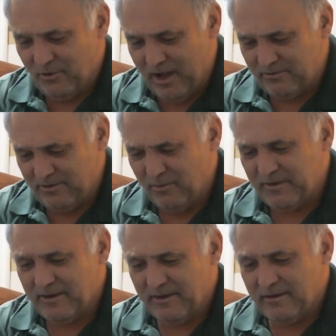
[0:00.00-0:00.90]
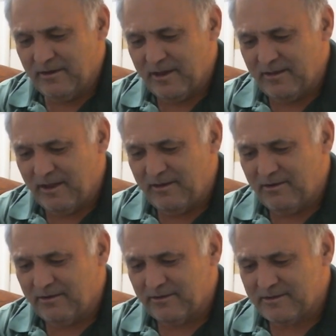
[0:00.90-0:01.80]
How do you open? Yeah, you
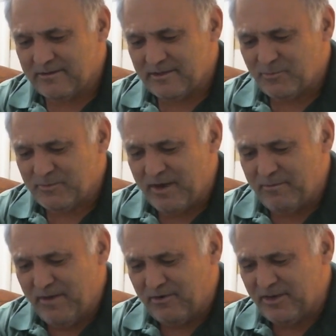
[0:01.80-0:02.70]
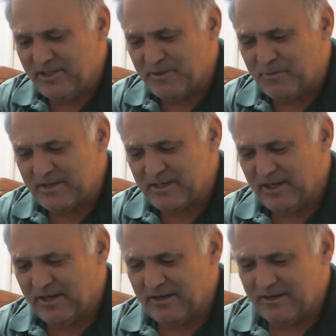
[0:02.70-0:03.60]
know, this was my Christmas present
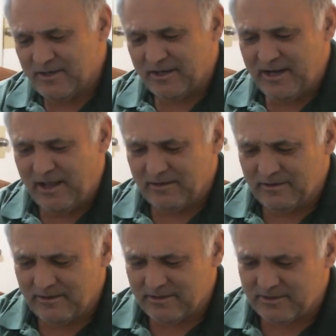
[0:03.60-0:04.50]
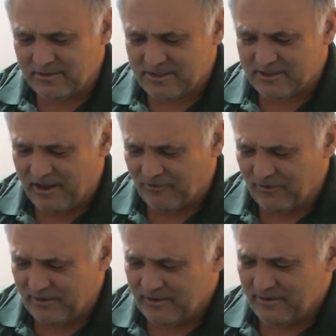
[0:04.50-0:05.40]
here. Check it out. This is good stuff.
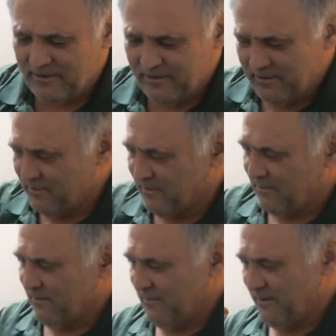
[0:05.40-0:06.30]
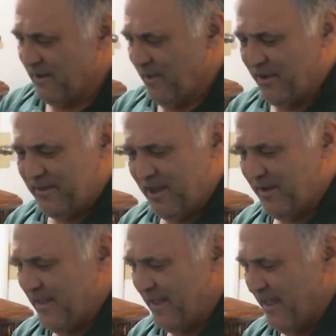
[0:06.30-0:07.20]
Yeah, how about
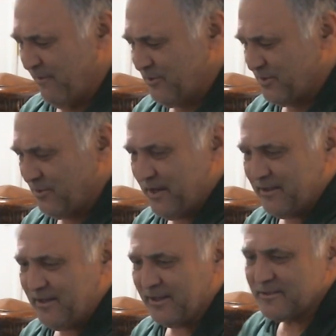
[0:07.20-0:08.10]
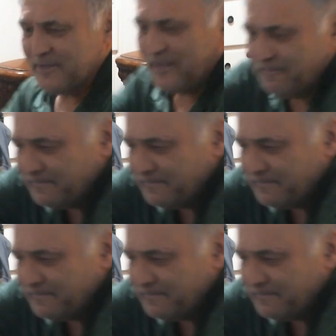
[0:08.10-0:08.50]
that? We should go like this, huh?